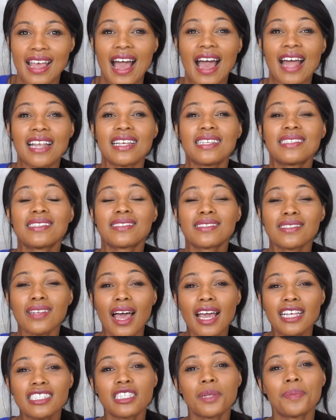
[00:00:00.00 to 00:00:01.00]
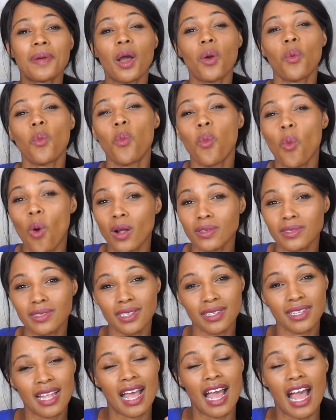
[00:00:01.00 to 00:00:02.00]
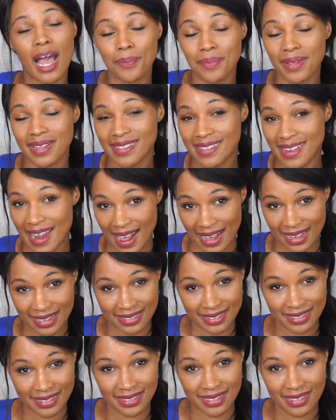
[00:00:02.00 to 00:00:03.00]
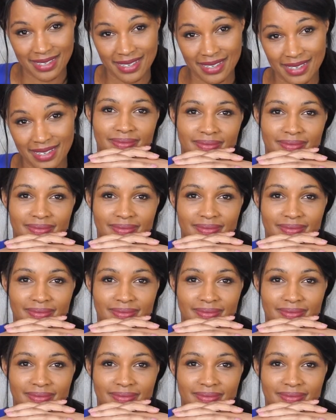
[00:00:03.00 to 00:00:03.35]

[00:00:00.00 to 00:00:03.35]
and excited about what's going to happen next.